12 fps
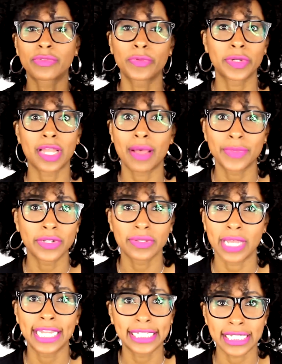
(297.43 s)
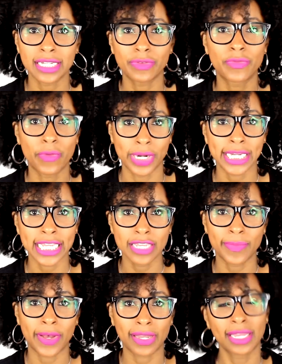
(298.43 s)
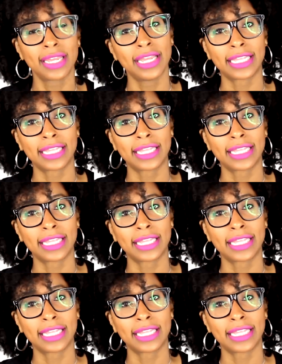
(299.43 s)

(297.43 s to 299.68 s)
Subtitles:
phenomenal idea for an ebook.